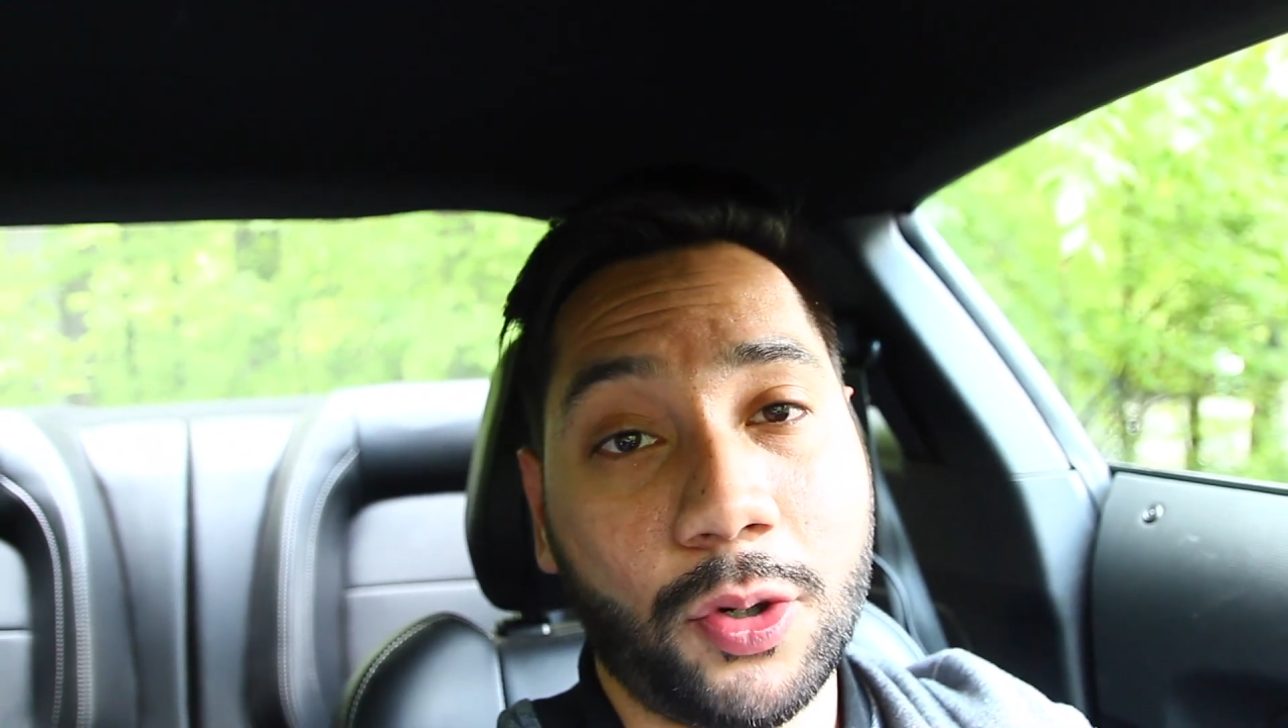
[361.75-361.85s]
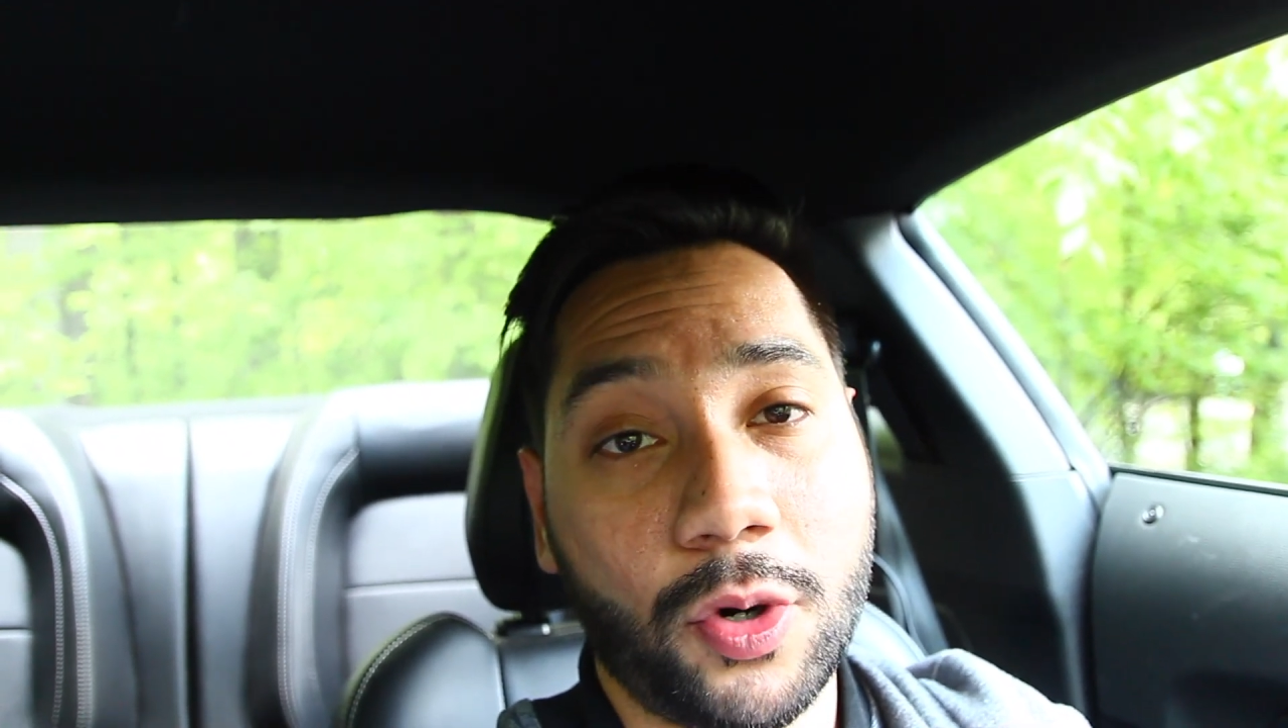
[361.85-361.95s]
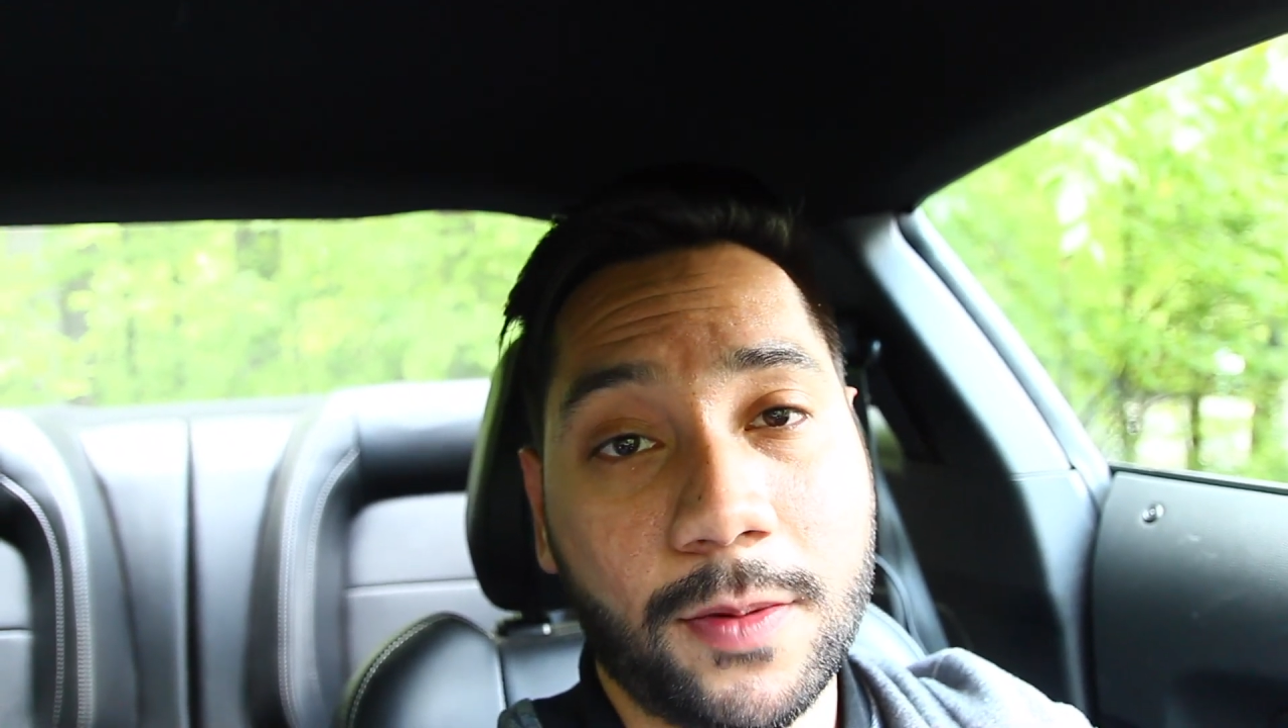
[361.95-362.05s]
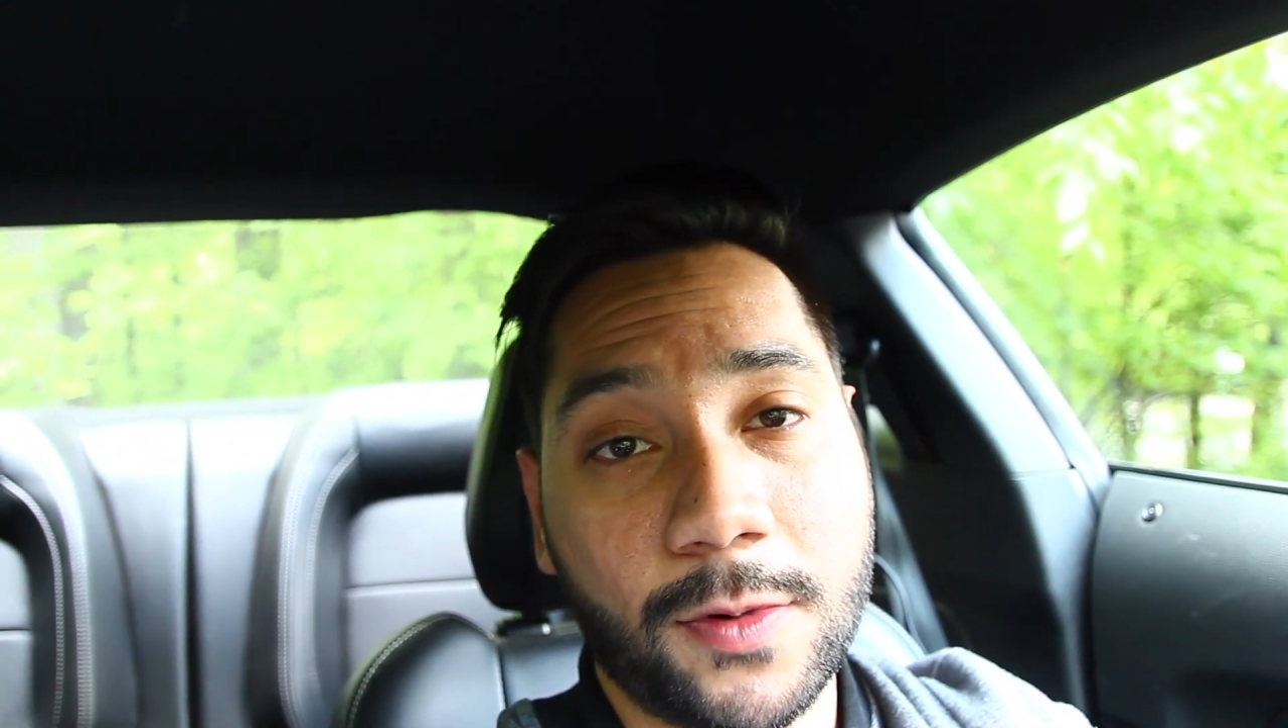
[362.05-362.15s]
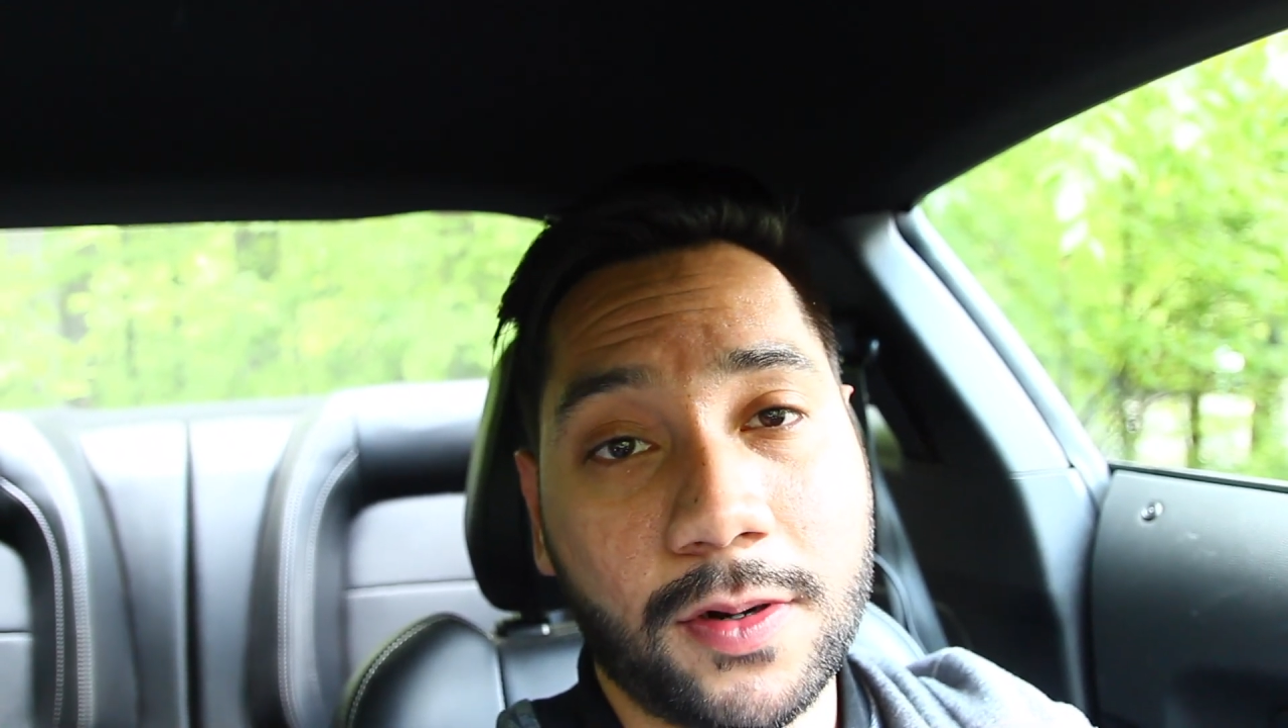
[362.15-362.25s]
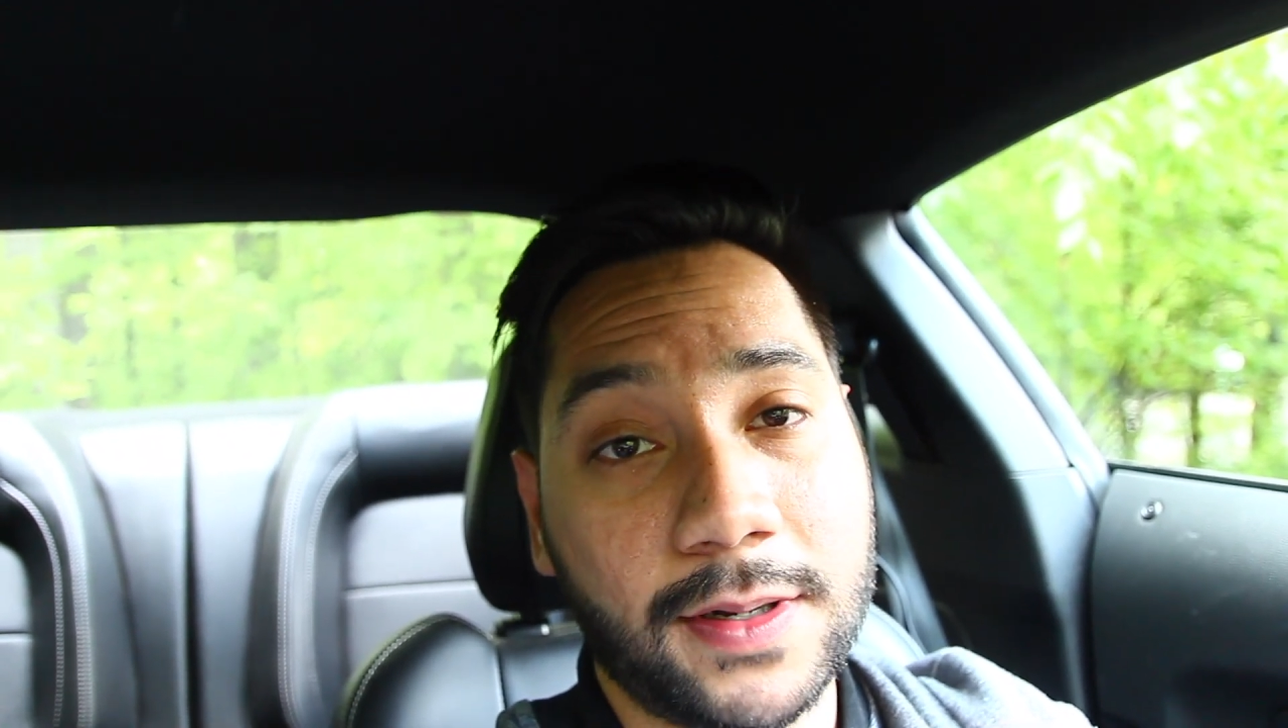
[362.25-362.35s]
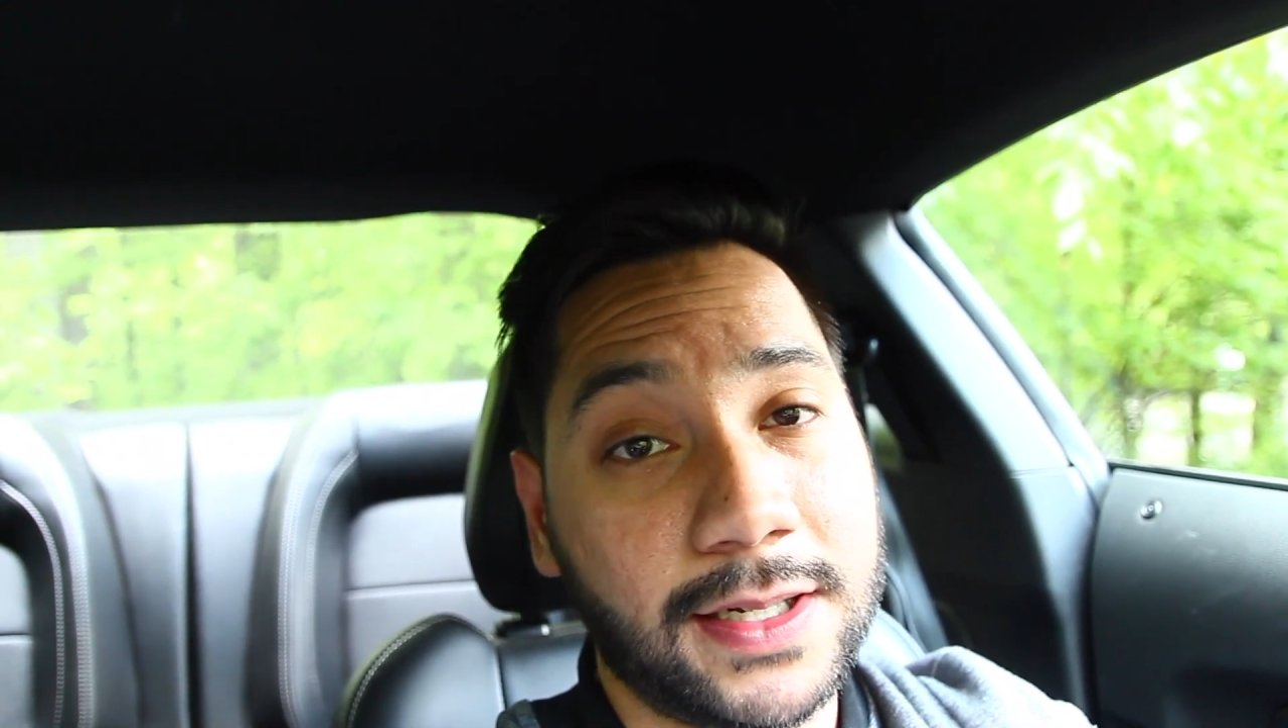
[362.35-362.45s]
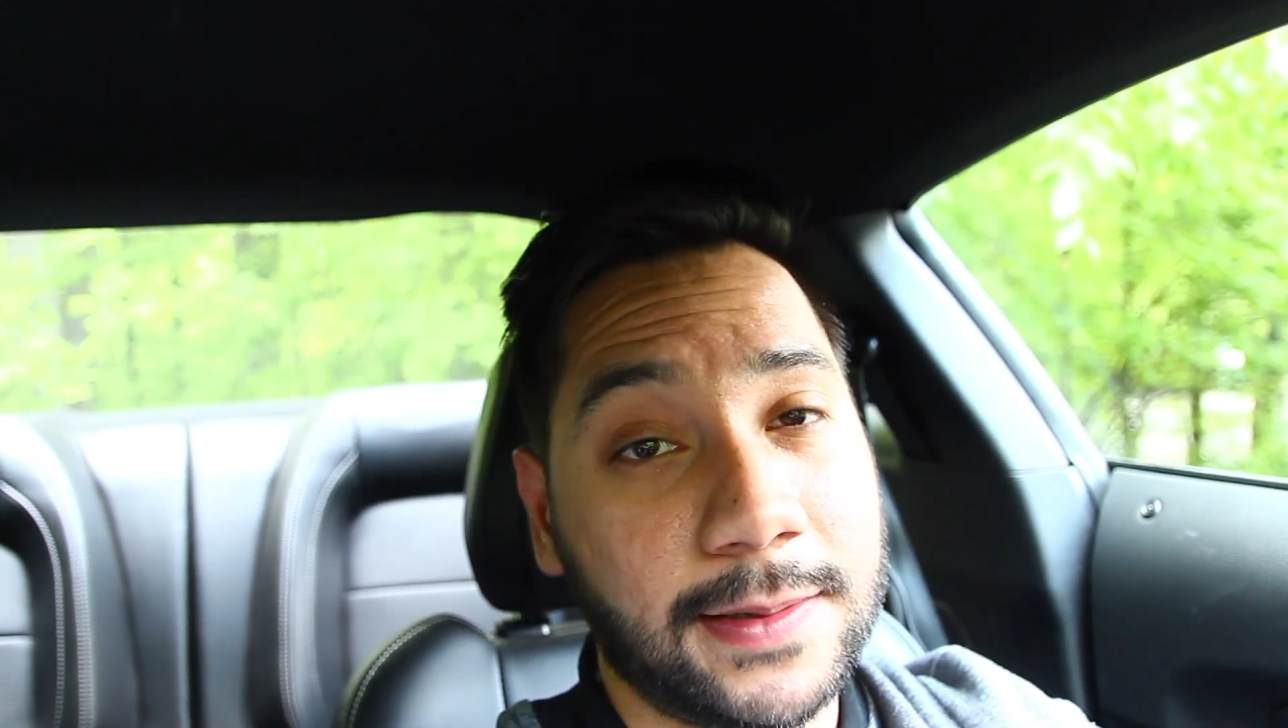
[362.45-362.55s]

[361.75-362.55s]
normal in